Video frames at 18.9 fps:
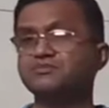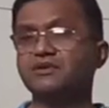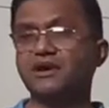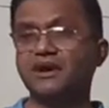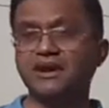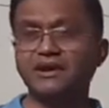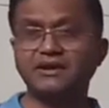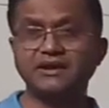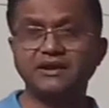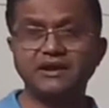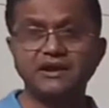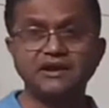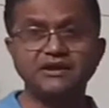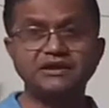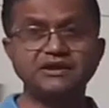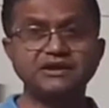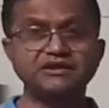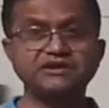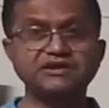and
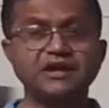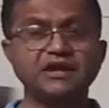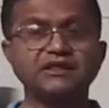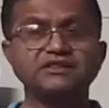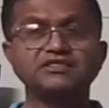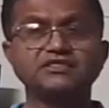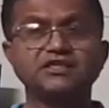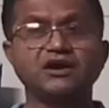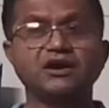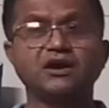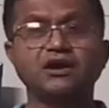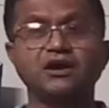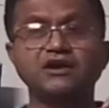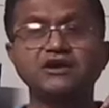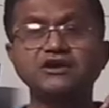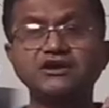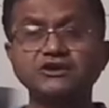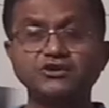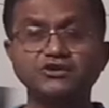it has the
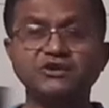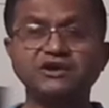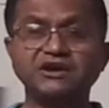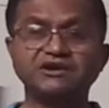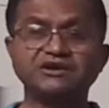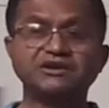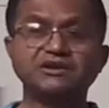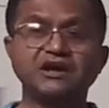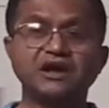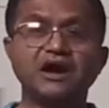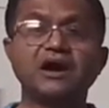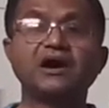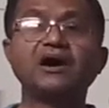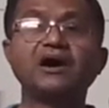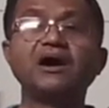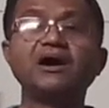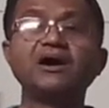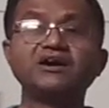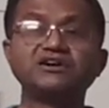unit
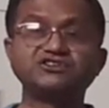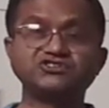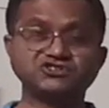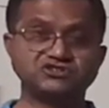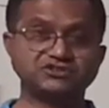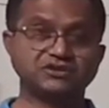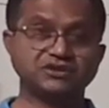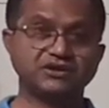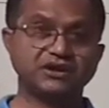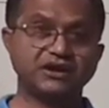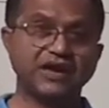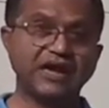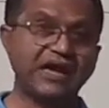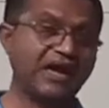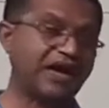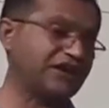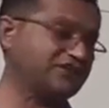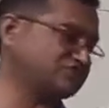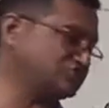hertz,
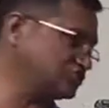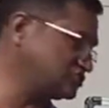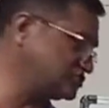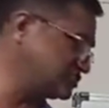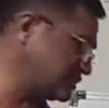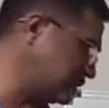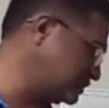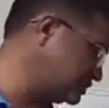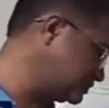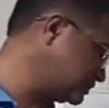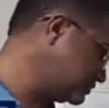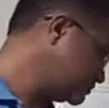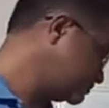Hz.